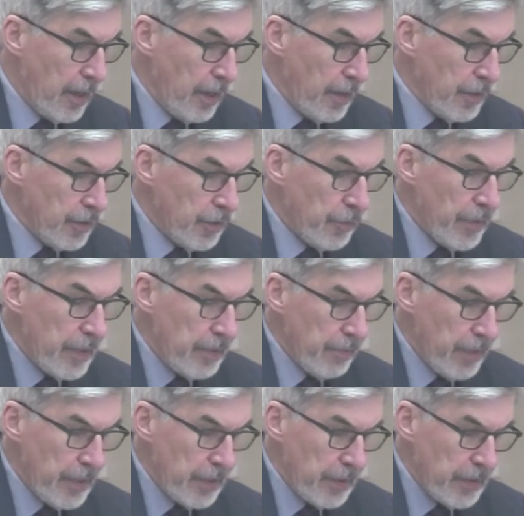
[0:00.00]
Street
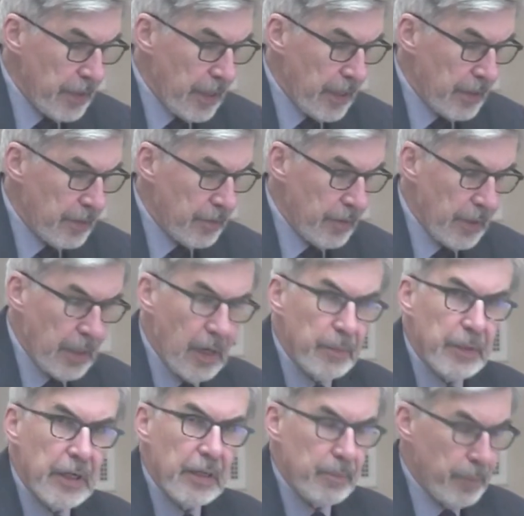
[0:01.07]
redesign to
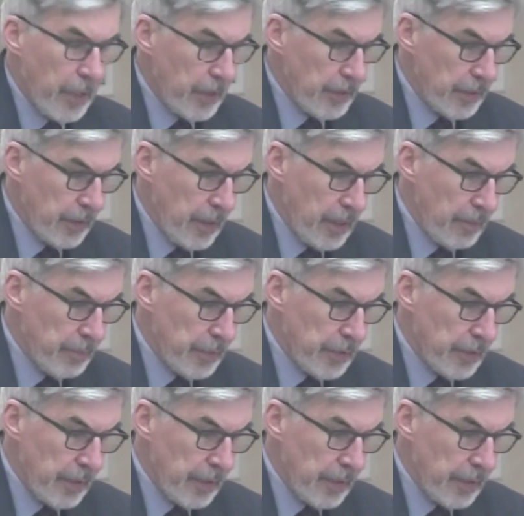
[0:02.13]
accommodate bus stops,